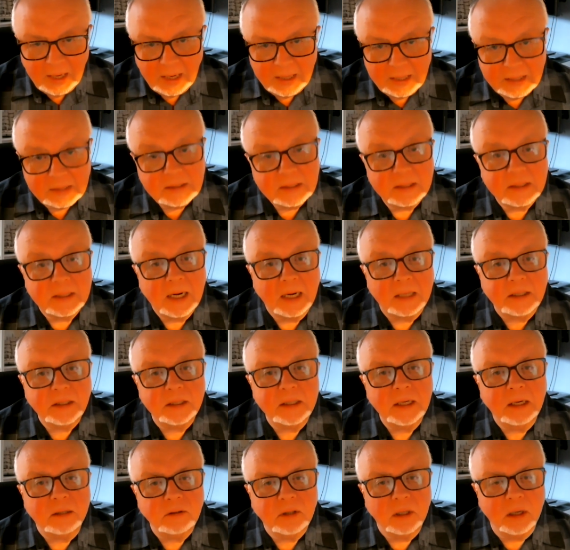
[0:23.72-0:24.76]
His
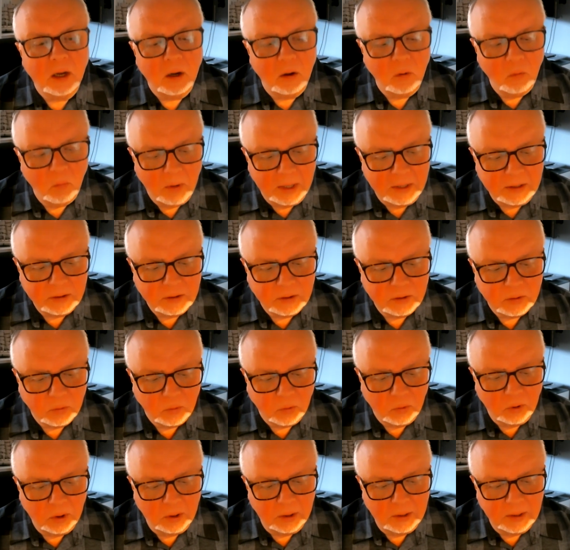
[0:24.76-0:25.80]
discussion goes a long ways
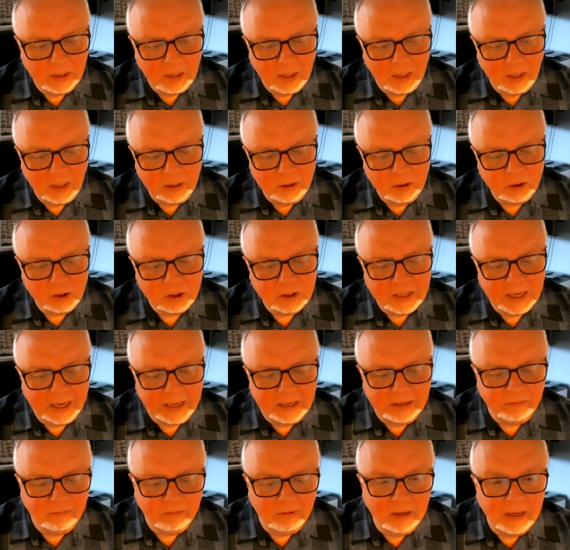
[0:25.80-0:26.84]
toward
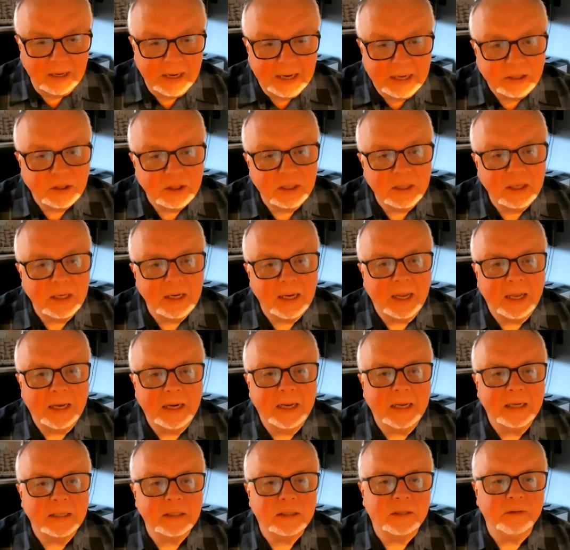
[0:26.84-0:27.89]
understanding religion and
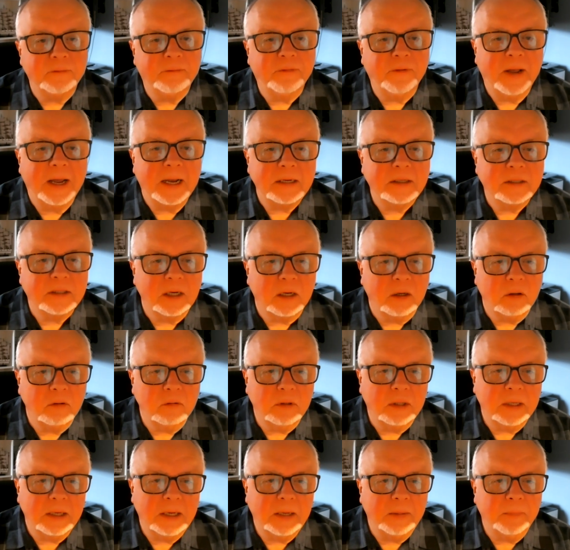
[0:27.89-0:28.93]
its effects
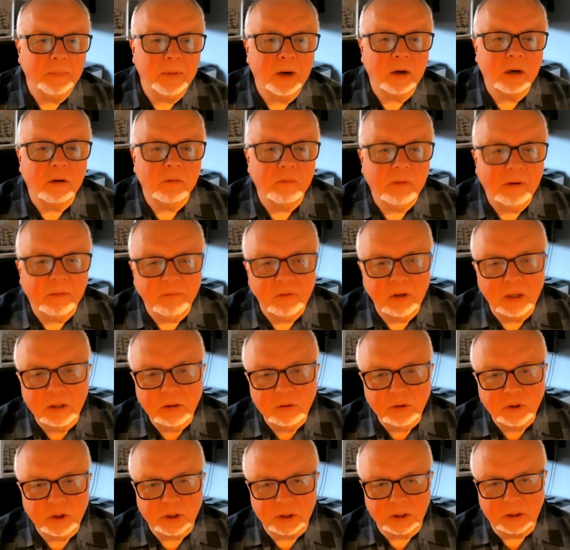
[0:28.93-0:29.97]
on the American
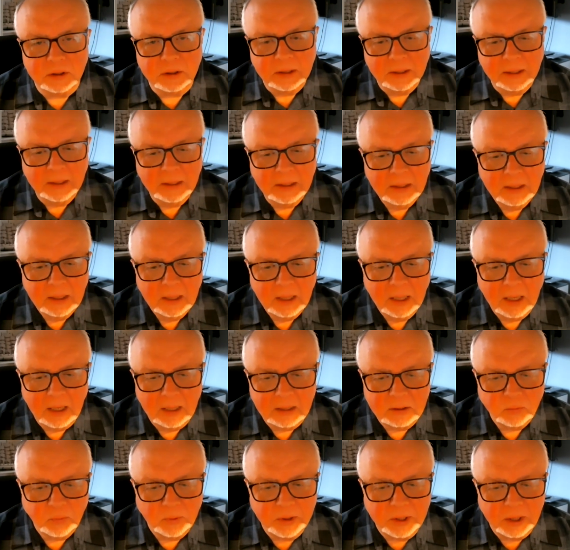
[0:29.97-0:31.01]
Revolution
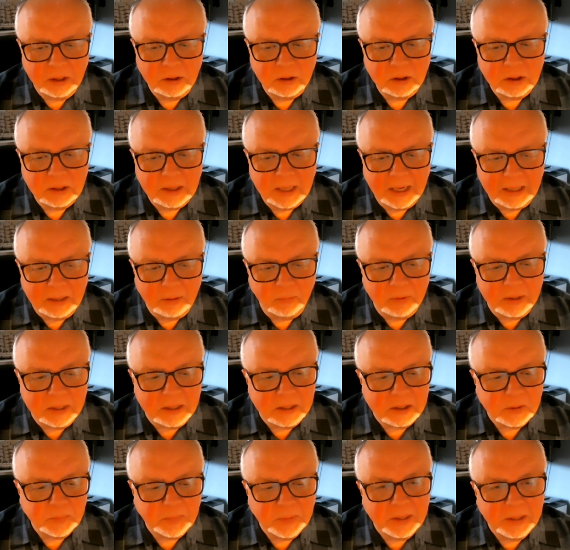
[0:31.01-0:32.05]
as we understand it. We
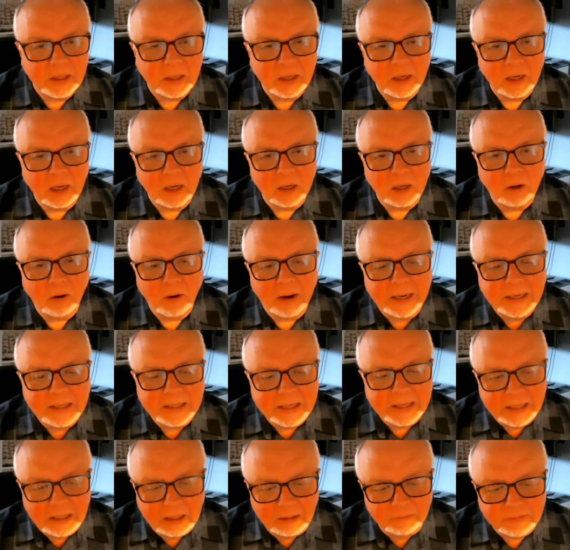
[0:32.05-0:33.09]
could spend a great
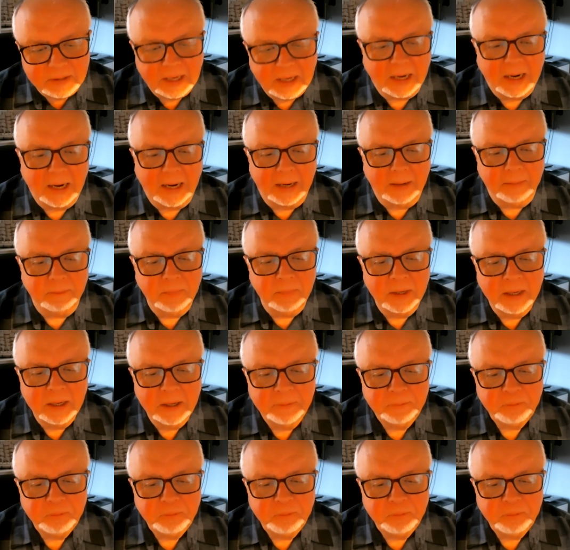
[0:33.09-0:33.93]
deal of time